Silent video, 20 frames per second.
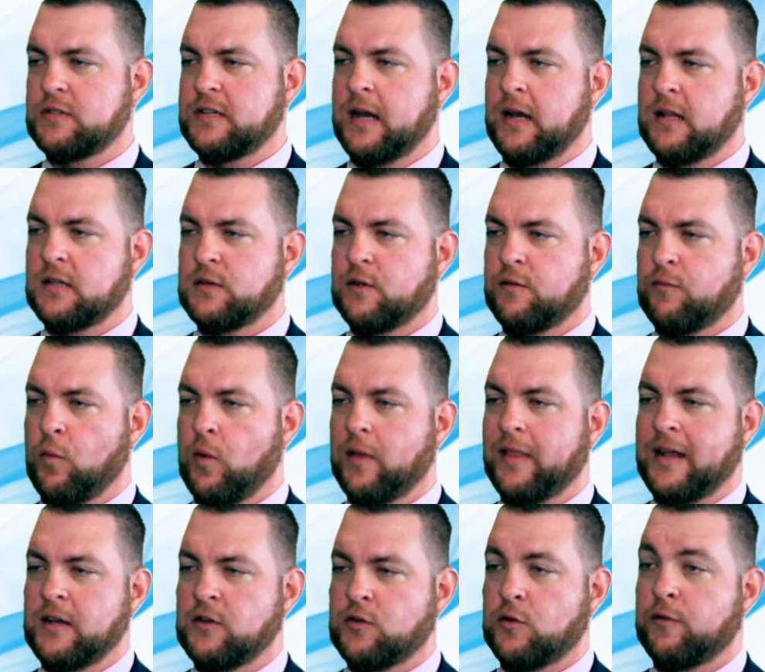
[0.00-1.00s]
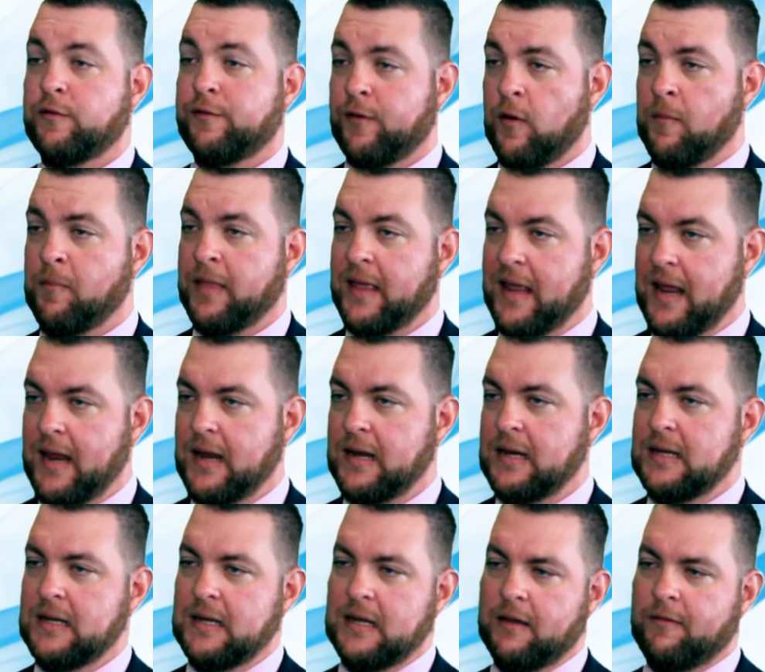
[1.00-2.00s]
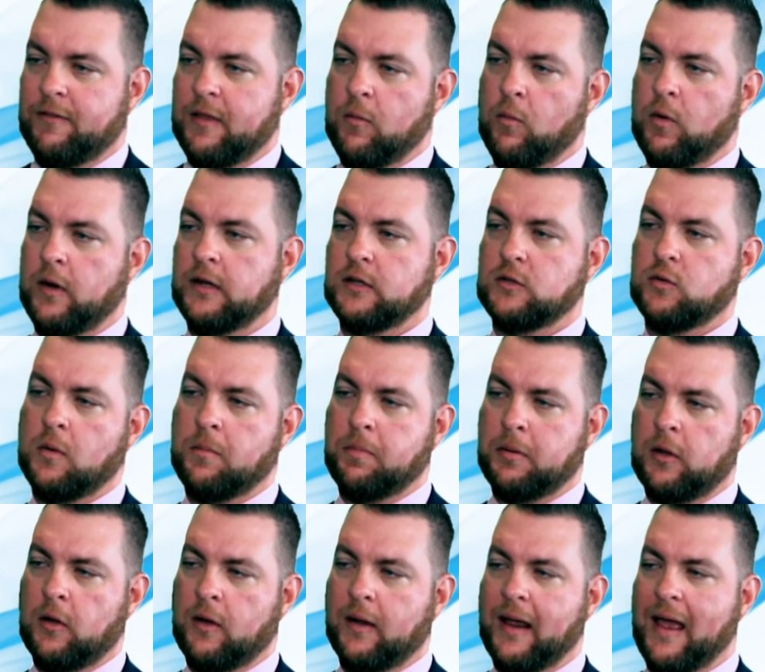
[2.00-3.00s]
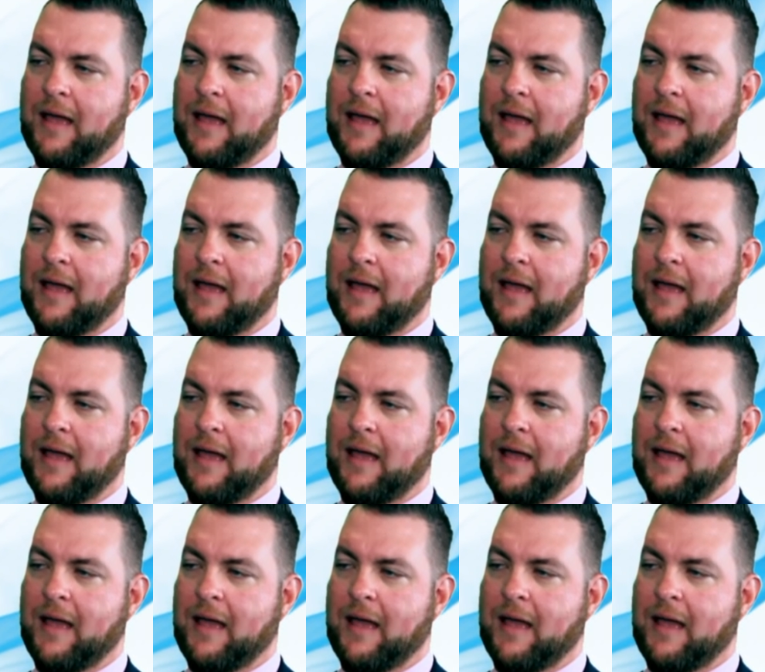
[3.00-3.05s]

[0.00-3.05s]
tenants of what they do from there if they're wanting to apply.